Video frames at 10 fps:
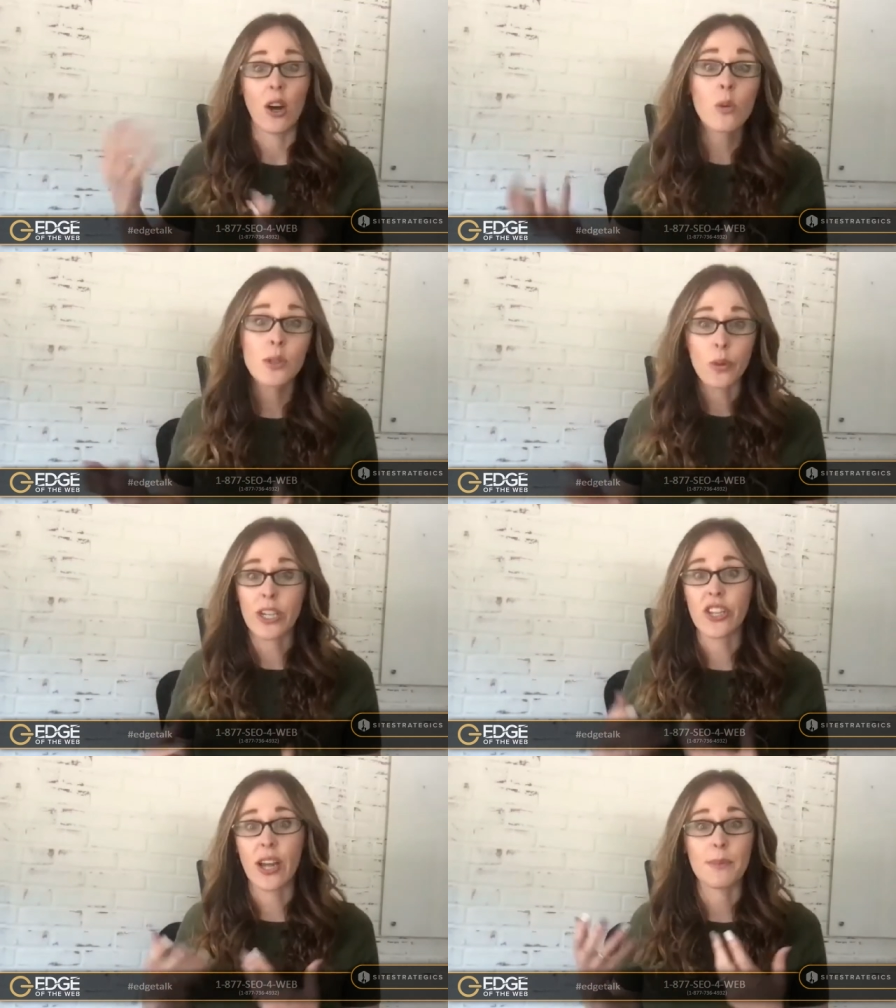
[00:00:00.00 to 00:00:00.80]
uh, host
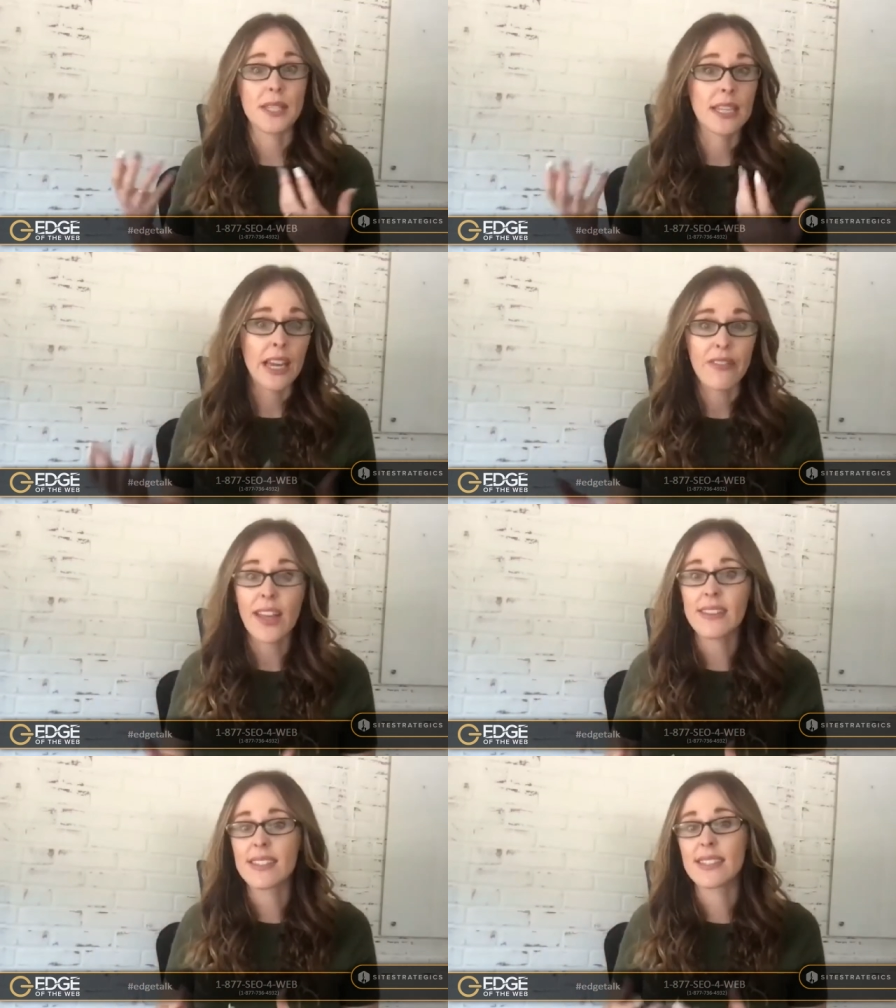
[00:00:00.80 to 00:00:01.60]
workshops and
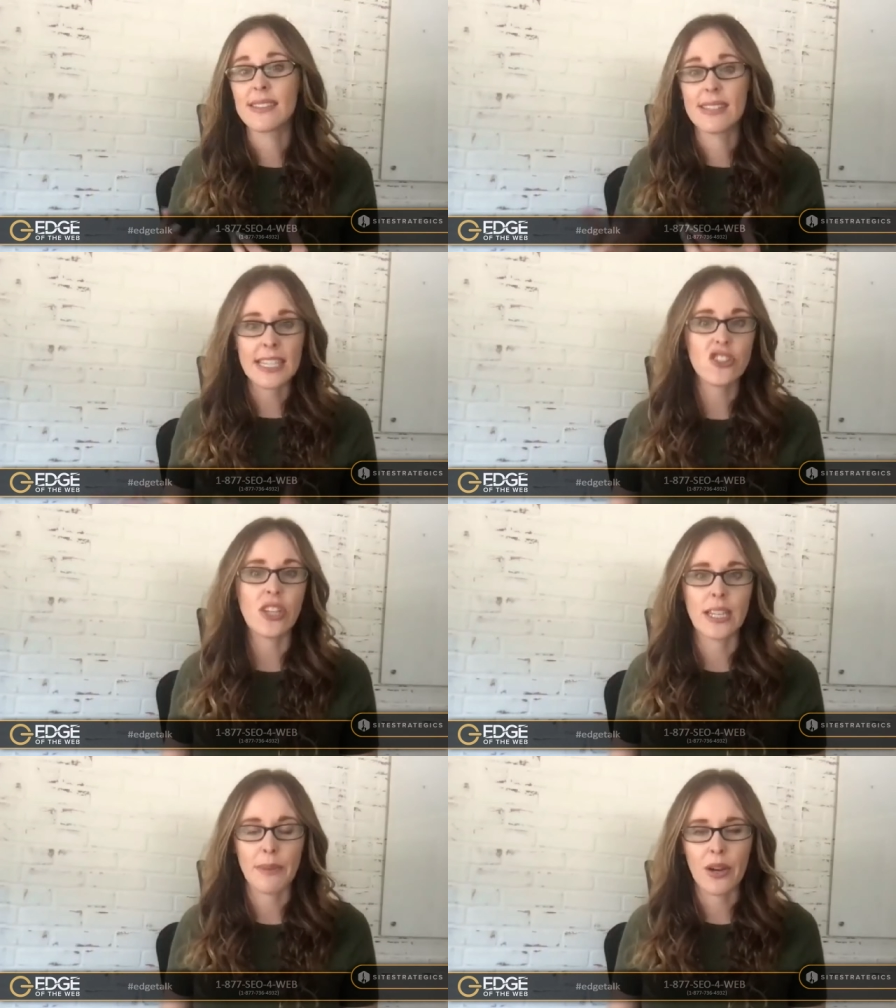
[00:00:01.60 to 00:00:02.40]
events
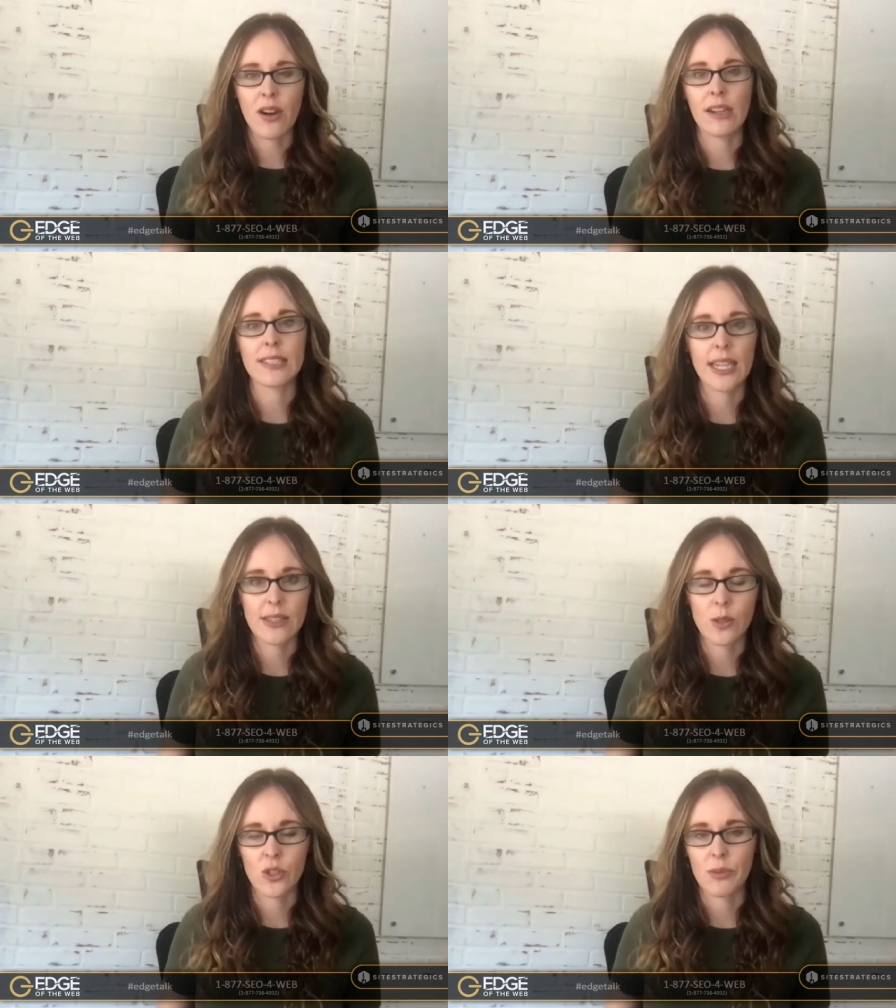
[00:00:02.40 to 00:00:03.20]
teaching about content
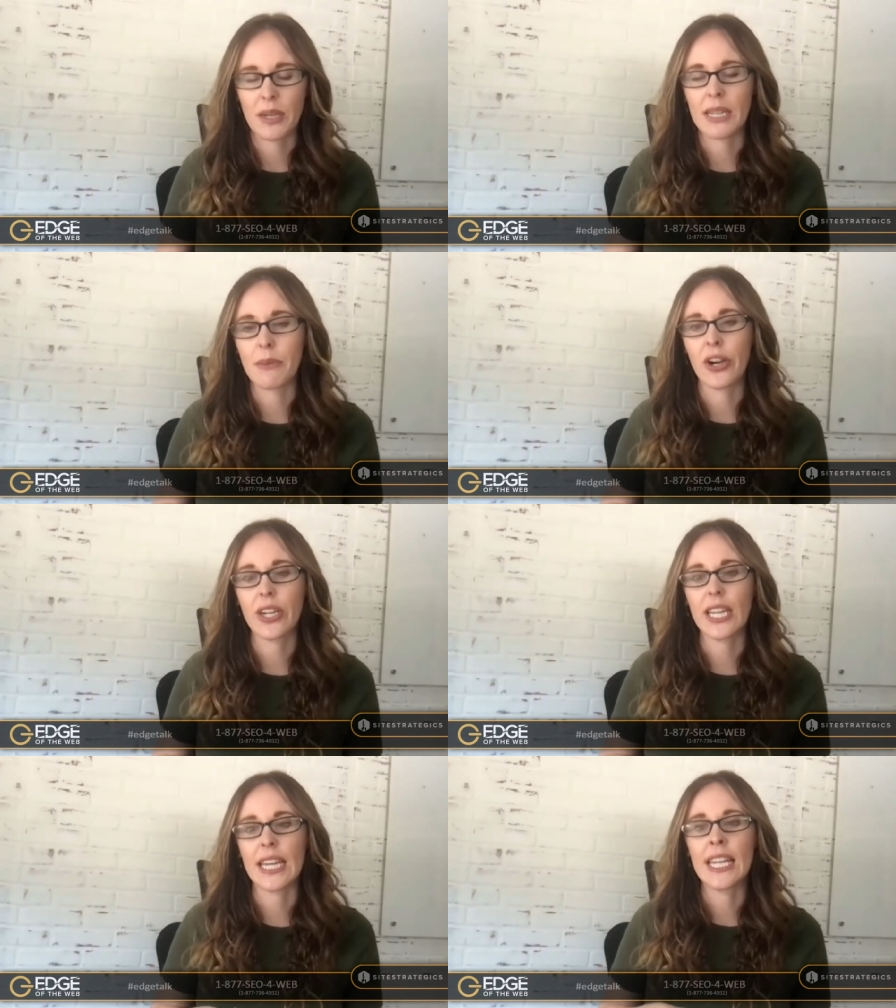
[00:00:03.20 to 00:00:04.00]
and social media
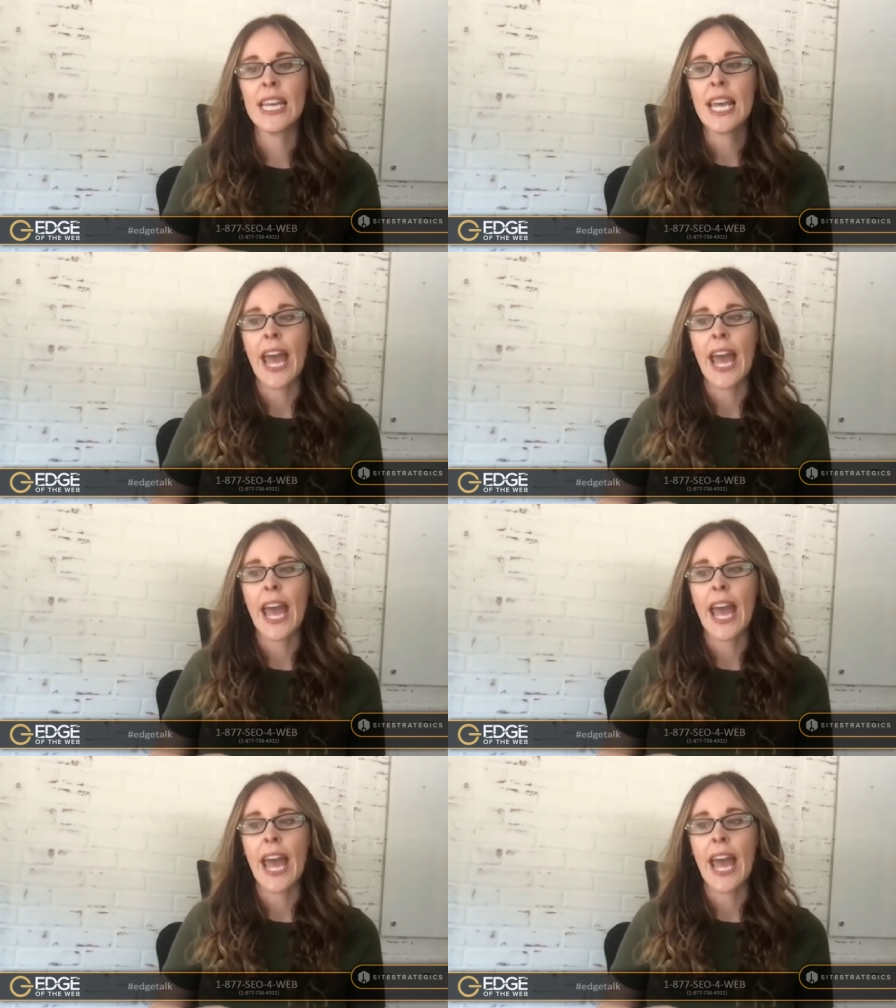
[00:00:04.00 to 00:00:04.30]
marketing.